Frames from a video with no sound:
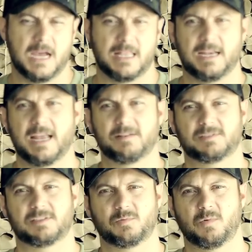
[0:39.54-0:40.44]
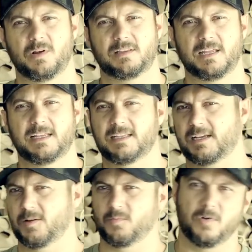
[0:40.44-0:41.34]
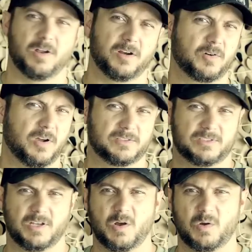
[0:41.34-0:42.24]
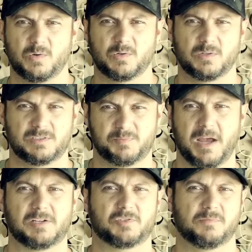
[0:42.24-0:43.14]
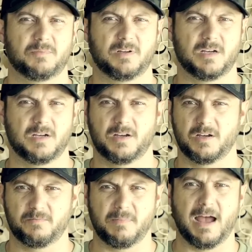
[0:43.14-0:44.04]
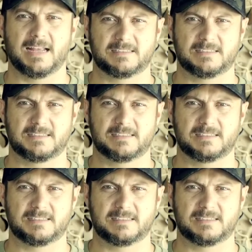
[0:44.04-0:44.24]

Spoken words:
I like to have one thing that can run across the whole spectrum of my